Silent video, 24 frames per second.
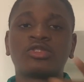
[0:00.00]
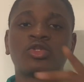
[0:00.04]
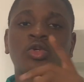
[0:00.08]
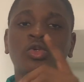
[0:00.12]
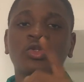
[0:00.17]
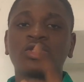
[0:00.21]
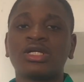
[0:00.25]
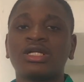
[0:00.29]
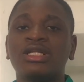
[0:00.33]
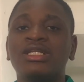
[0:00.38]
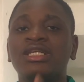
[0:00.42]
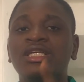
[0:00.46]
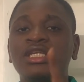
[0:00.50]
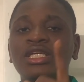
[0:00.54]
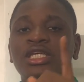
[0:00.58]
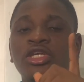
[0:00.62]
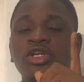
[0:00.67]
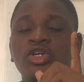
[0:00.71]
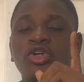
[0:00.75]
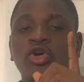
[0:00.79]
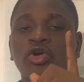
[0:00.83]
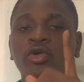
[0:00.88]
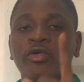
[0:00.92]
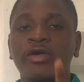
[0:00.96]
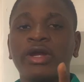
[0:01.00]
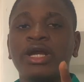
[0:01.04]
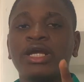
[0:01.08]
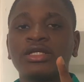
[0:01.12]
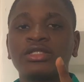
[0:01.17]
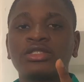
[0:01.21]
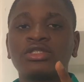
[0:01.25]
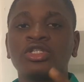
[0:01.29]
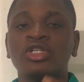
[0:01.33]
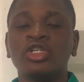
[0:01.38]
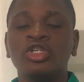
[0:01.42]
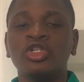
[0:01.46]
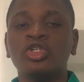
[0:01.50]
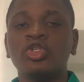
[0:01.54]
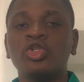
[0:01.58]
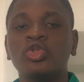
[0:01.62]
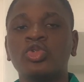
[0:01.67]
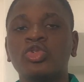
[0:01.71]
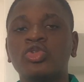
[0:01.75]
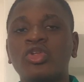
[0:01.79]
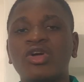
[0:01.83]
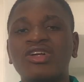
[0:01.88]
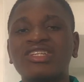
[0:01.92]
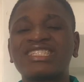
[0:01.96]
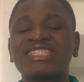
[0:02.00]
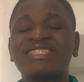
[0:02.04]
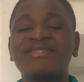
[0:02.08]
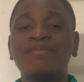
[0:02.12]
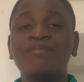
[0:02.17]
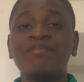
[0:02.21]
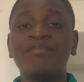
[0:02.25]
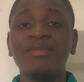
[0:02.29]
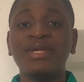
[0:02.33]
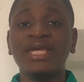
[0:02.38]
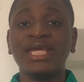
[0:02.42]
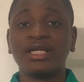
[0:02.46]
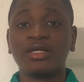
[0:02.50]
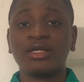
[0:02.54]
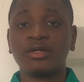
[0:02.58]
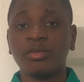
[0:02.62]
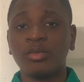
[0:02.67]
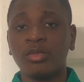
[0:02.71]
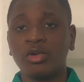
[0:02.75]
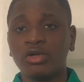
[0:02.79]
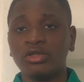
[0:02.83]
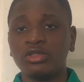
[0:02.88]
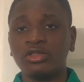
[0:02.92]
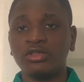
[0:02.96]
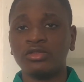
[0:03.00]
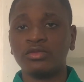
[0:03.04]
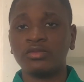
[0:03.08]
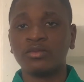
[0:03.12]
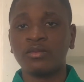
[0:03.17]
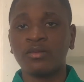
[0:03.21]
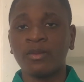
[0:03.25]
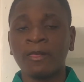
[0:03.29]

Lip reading: totally incorrect. You do not make money.